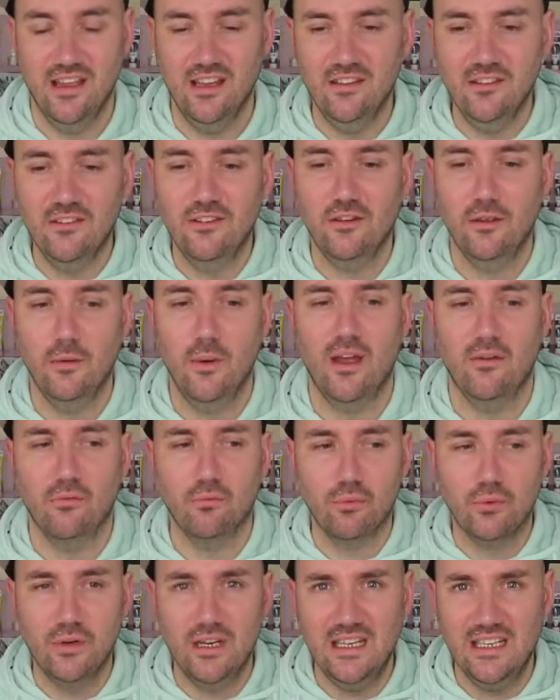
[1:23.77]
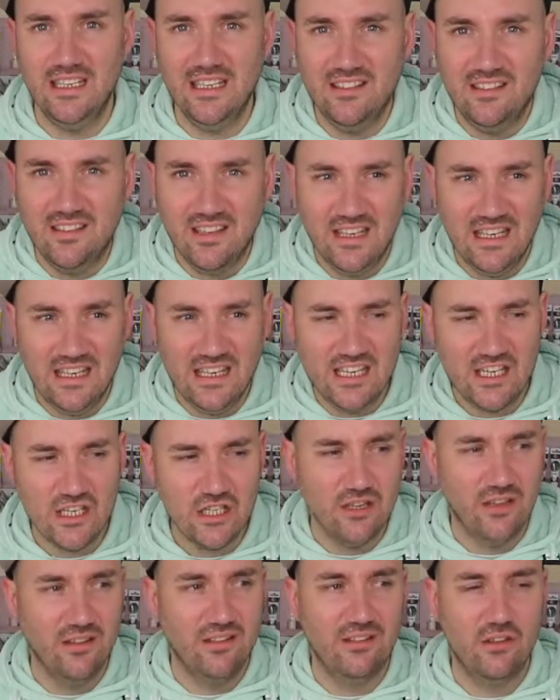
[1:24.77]
into a really
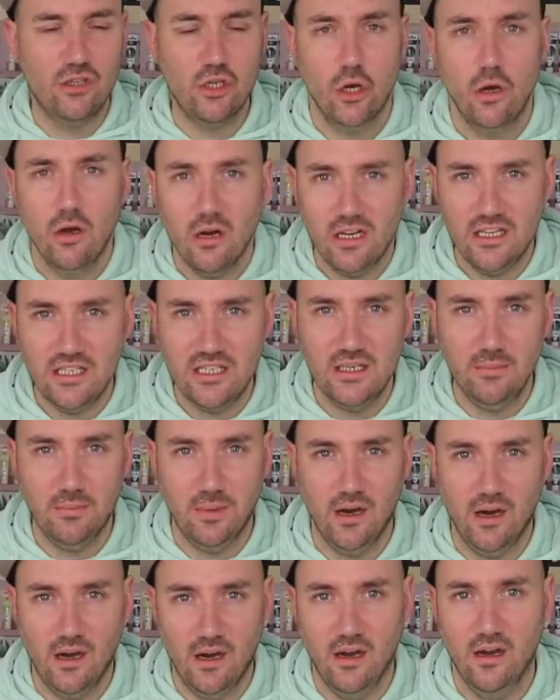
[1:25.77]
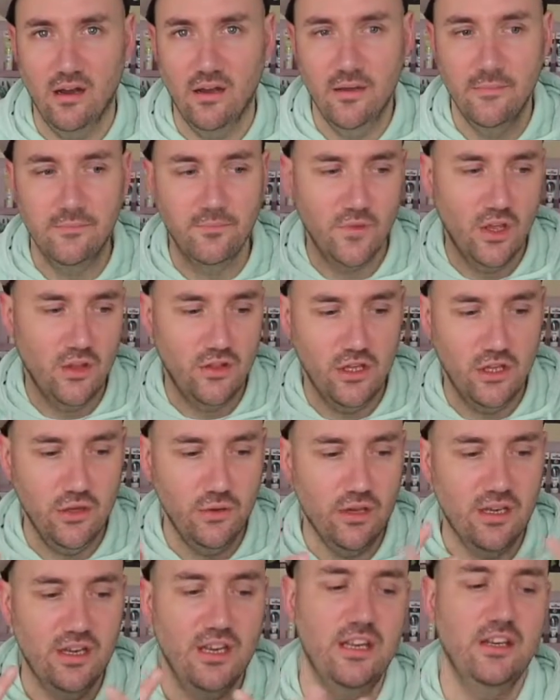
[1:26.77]
delicious chocolatey bar that you
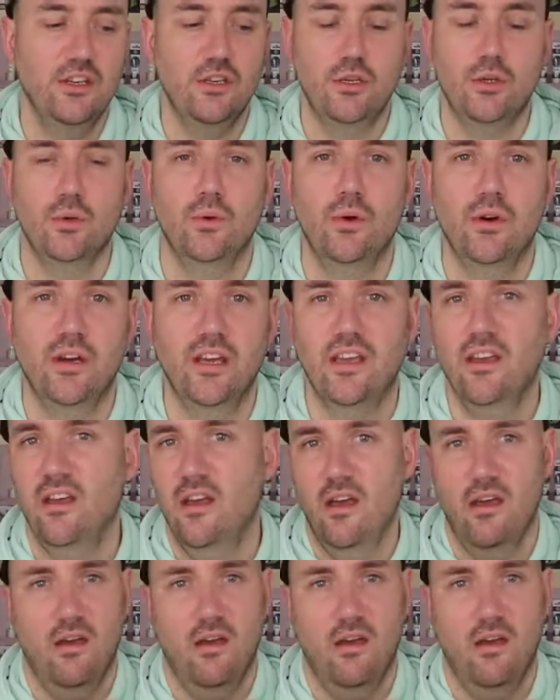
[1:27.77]
can enjoy